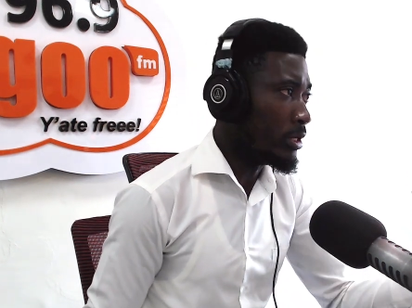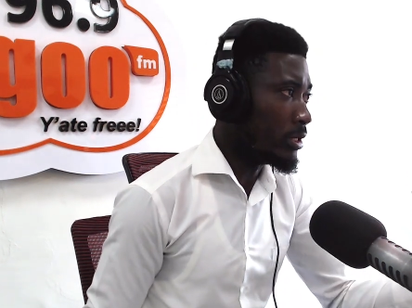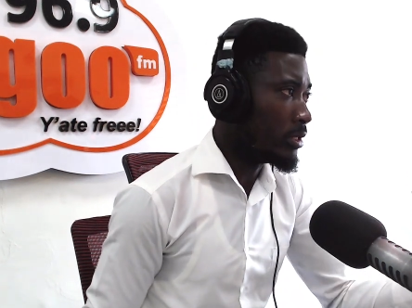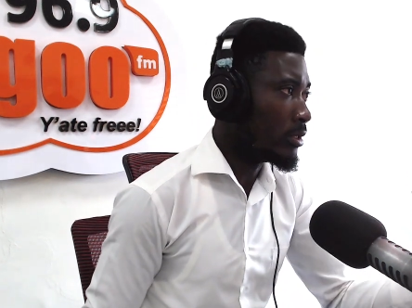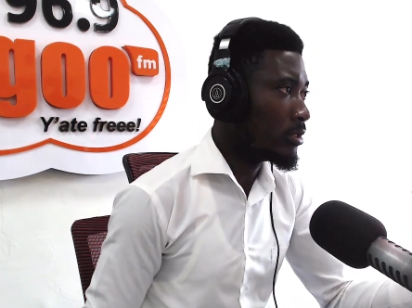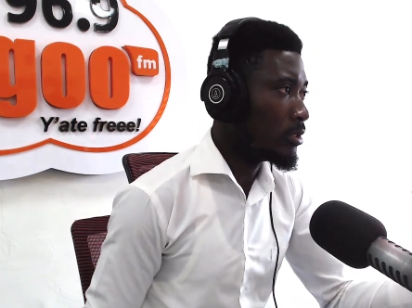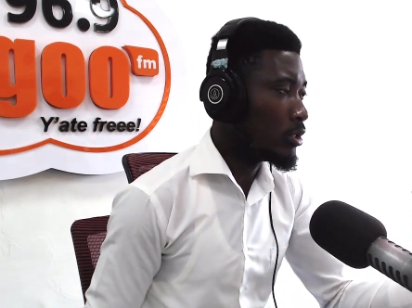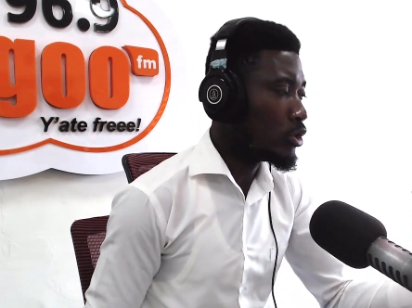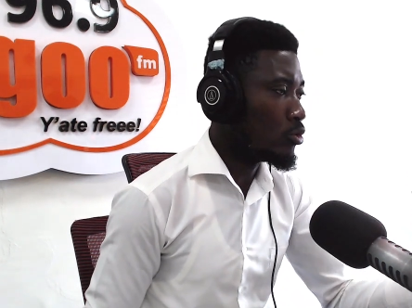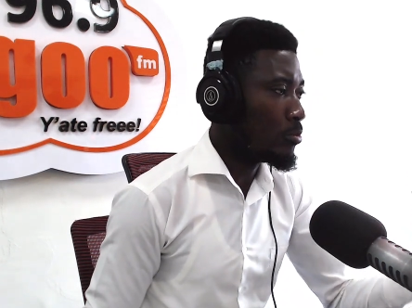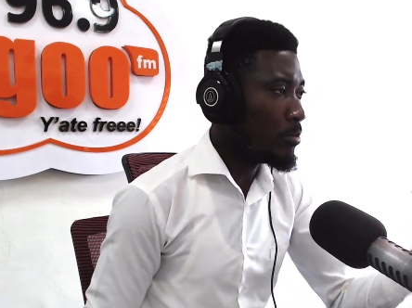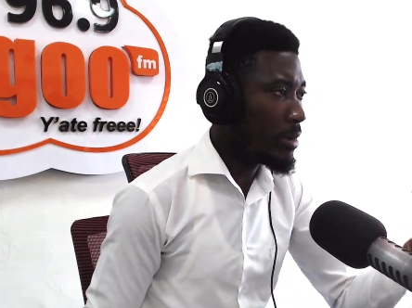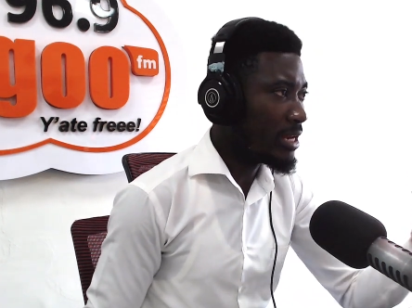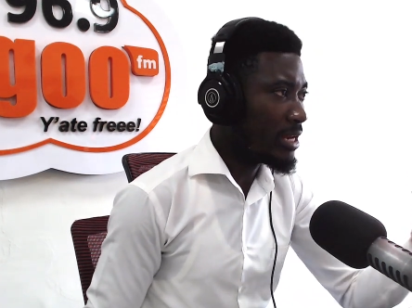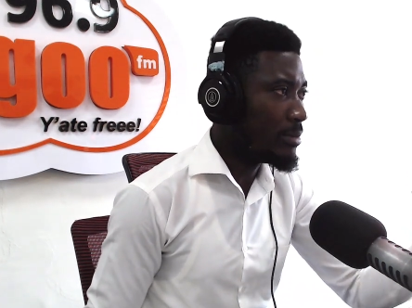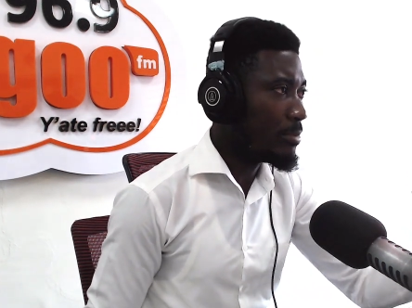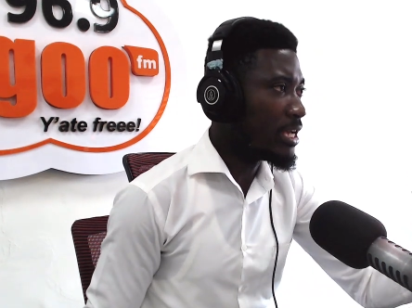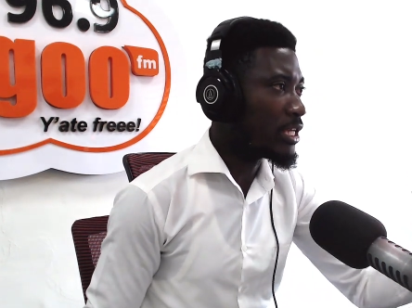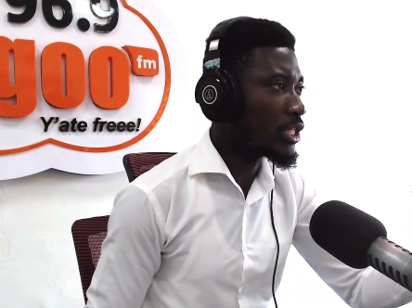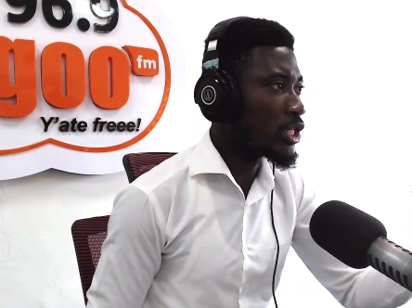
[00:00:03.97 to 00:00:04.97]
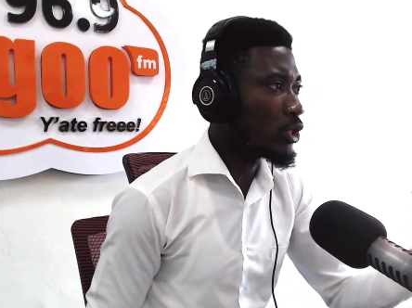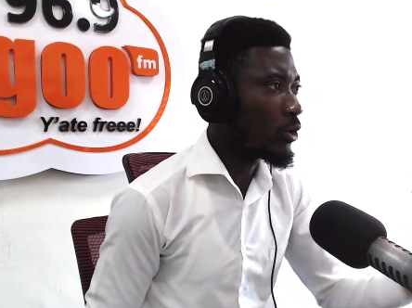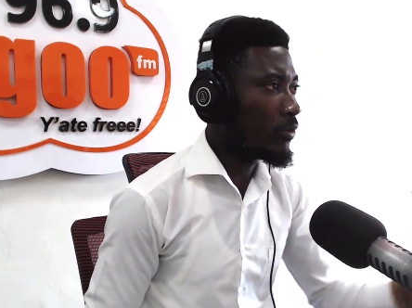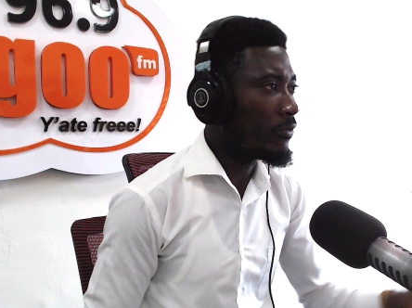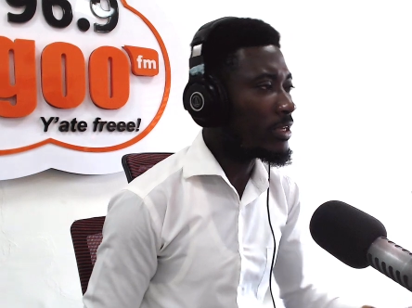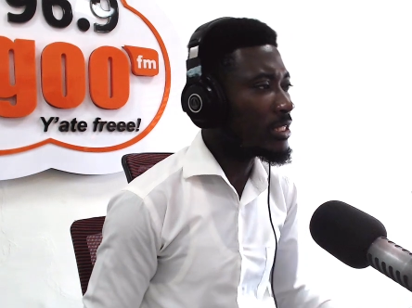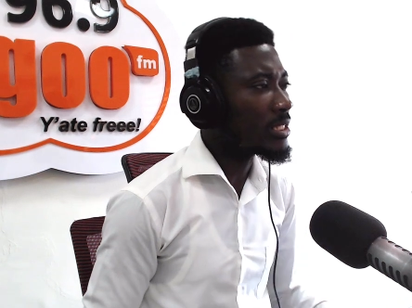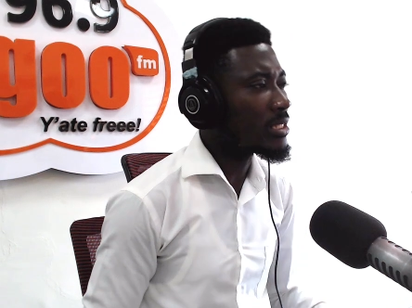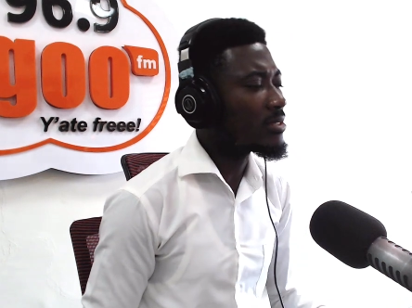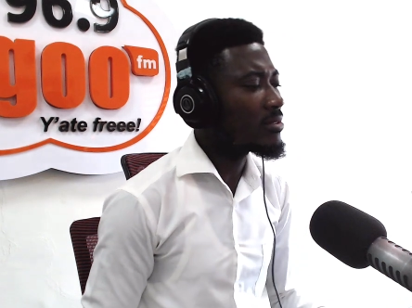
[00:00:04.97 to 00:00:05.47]
yeah, you made mention of
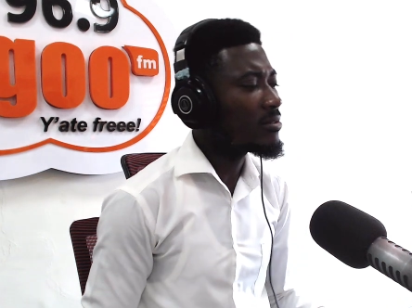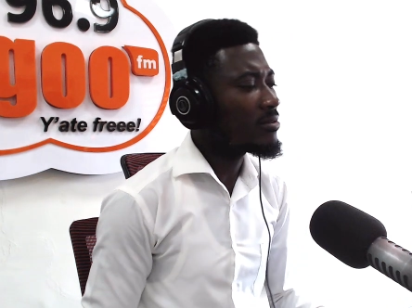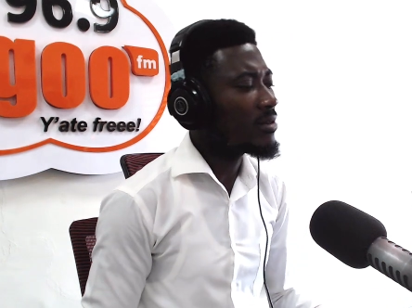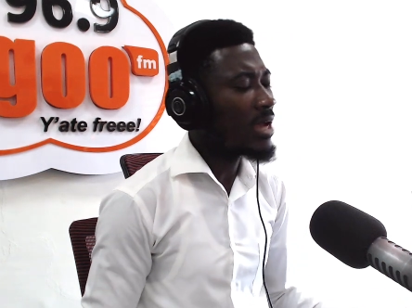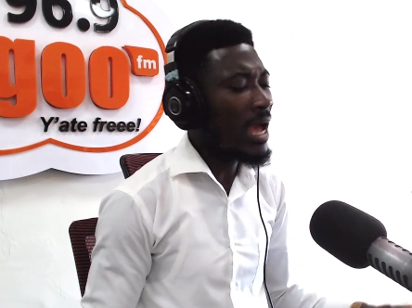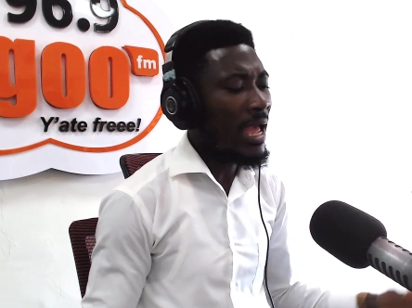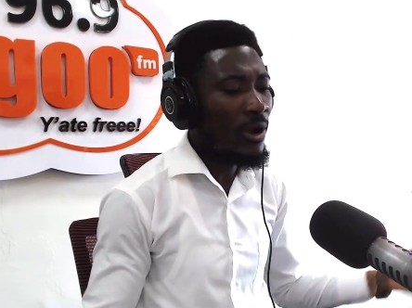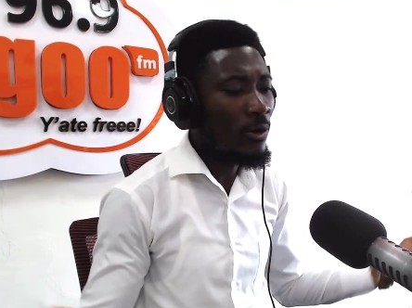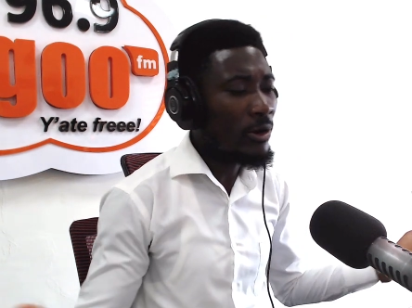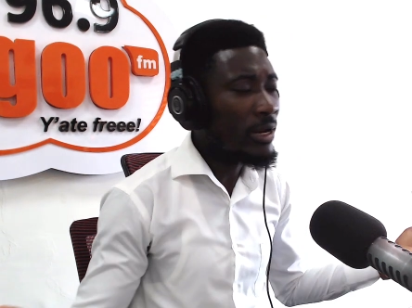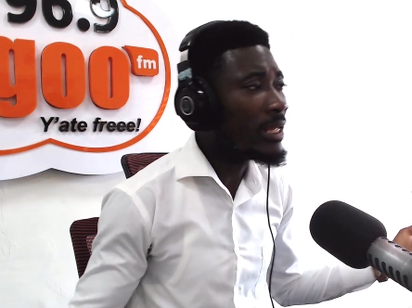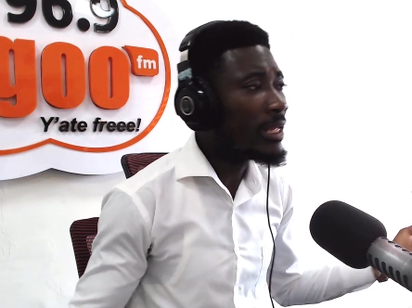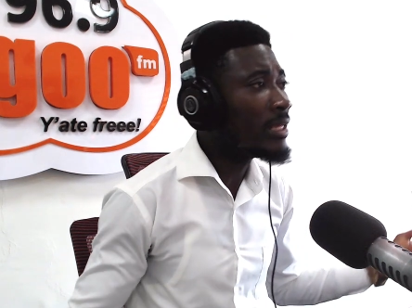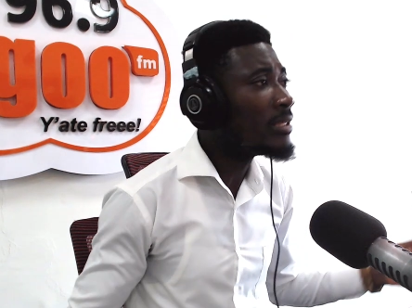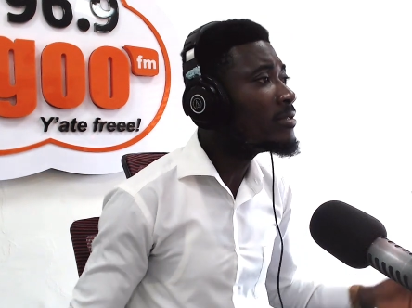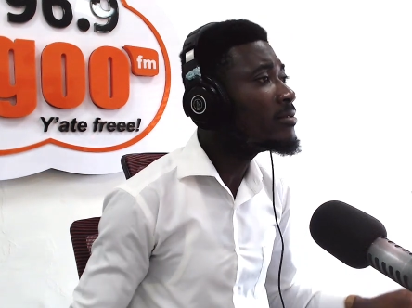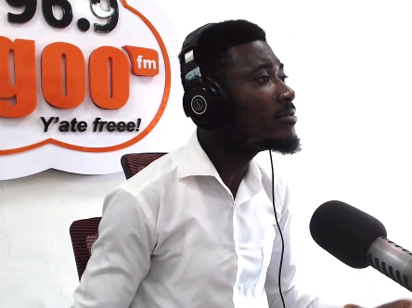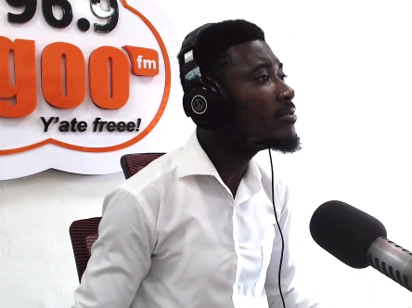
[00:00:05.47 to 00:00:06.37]
it. I am a day.